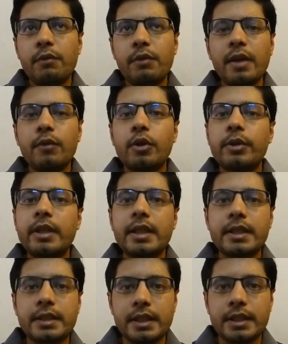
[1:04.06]
We have already
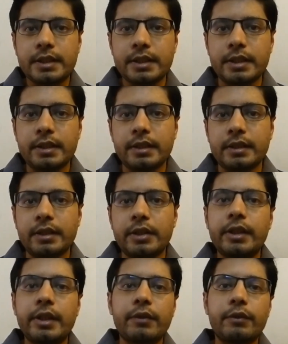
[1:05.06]
discussed in
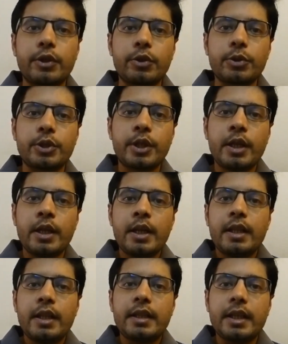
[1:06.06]
earlier videos
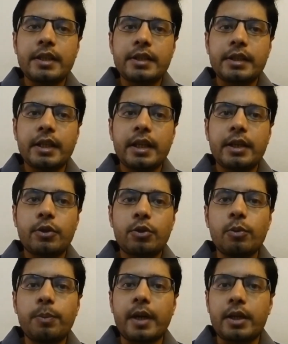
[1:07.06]
that there are
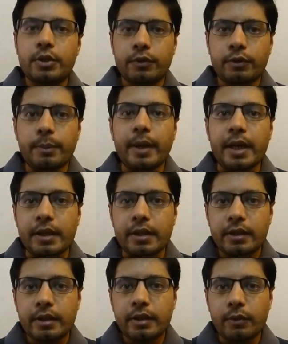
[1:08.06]
two parts of the
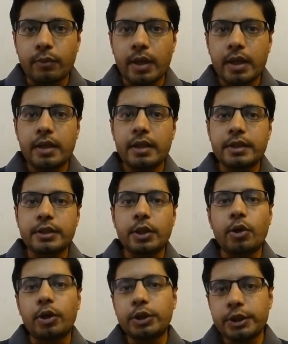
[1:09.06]
mind. One is the
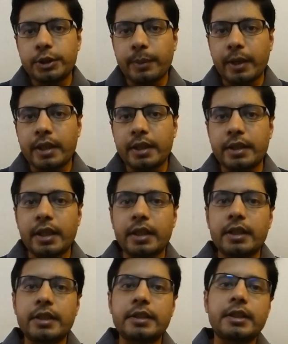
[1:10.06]
conscious mind and the
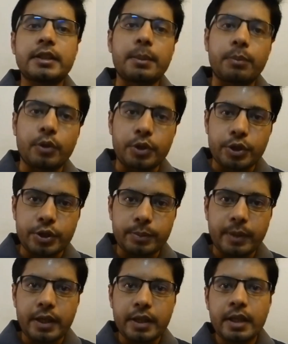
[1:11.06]
other is the subconscious
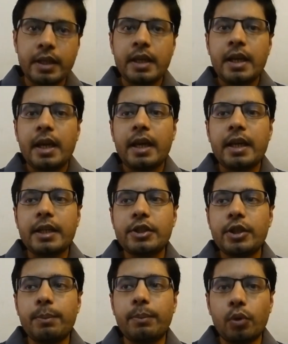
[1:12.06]
mind. And
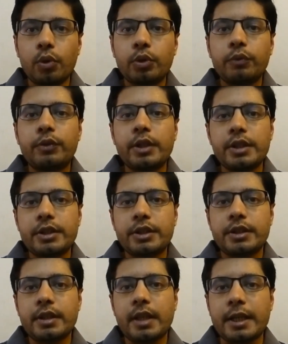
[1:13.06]
actually both of
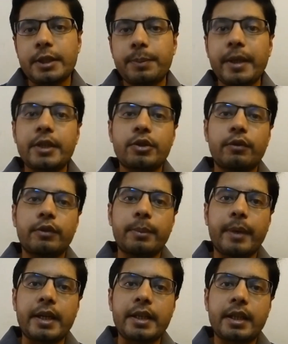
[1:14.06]
these aspects of the
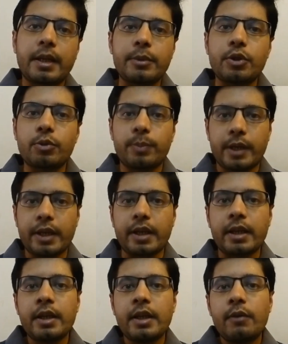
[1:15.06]
mind come into
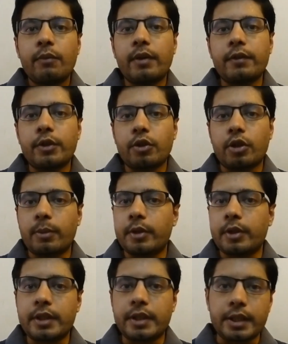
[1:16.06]
play when we talk
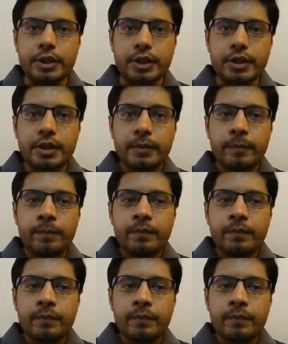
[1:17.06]
about intelligence.